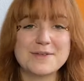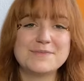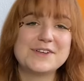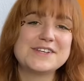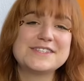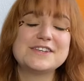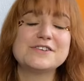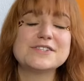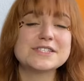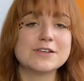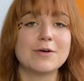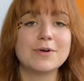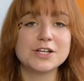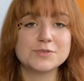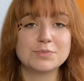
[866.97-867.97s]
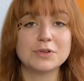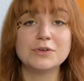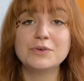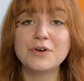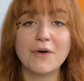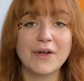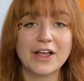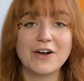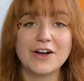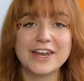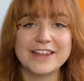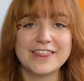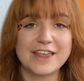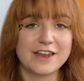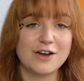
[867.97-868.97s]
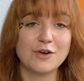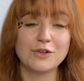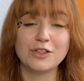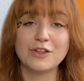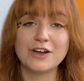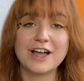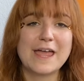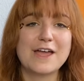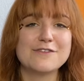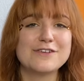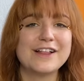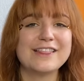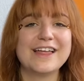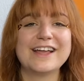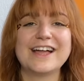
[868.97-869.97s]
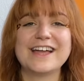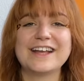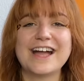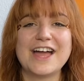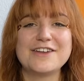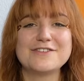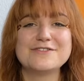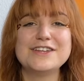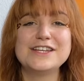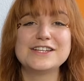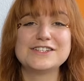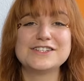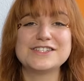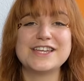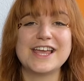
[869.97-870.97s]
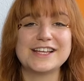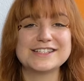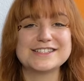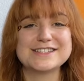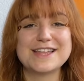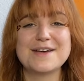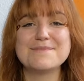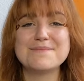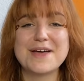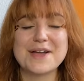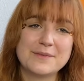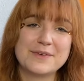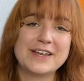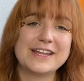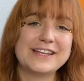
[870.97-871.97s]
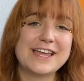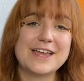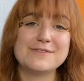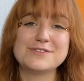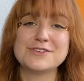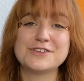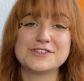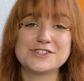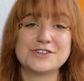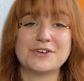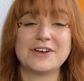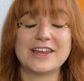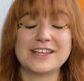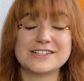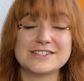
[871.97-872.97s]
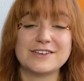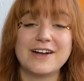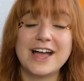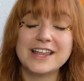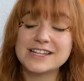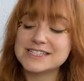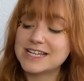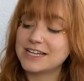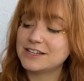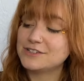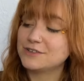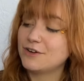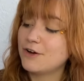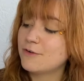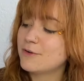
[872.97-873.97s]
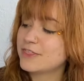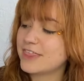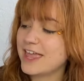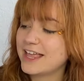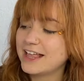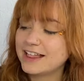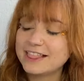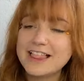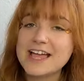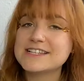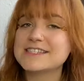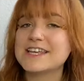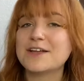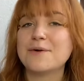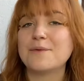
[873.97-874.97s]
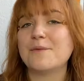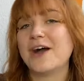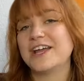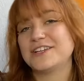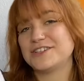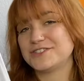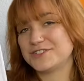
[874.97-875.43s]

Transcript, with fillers: And because there's so much blue going on in that whole look, I felt like I kind of needed to take a step back when it came to the shirt, and so I decided to go with a classic white